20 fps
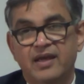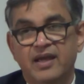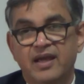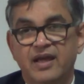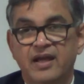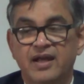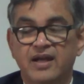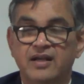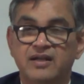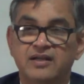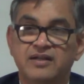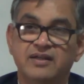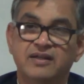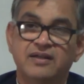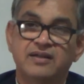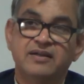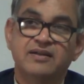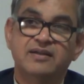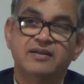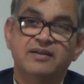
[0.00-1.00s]
and
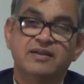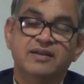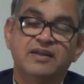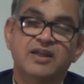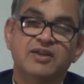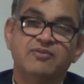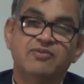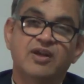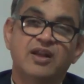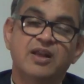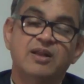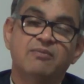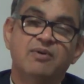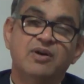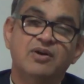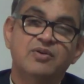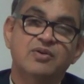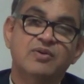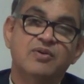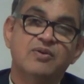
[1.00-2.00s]
uh, if you are
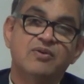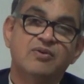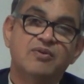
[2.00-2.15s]
able to